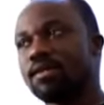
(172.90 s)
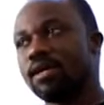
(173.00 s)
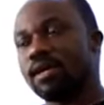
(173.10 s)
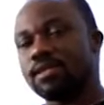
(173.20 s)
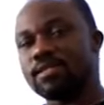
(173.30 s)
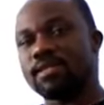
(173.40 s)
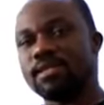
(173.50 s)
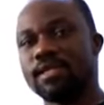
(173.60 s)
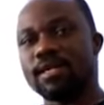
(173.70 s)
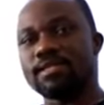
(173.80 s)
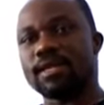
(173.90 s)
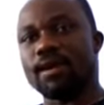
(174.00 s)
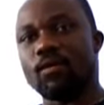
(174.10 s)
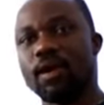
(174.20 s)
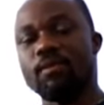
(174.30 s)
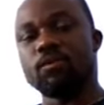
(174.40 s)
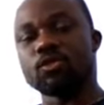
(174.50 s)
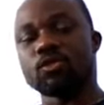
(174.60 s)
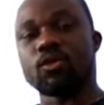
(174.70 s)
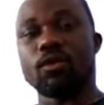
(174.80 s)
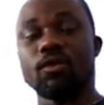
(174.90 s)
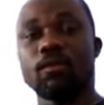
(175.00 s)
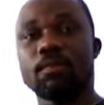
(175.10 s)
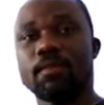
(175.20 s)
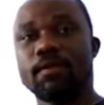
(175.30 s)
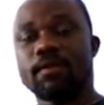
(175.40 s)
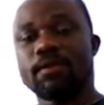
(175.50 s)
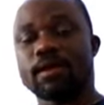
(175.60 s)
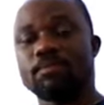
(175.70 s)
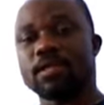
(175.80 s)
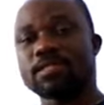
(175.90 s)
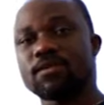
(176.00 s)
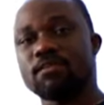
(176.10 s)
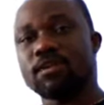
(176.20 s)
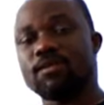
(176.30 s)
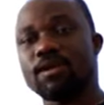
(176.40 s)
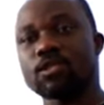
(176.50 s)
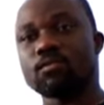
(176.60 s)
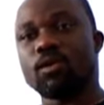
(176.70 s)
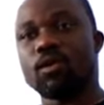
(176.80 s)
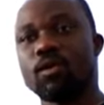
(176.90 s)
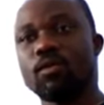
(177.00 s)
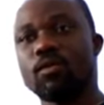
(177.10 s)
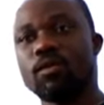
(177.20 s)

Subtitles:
and seen that we're able to grow the capacity of our small,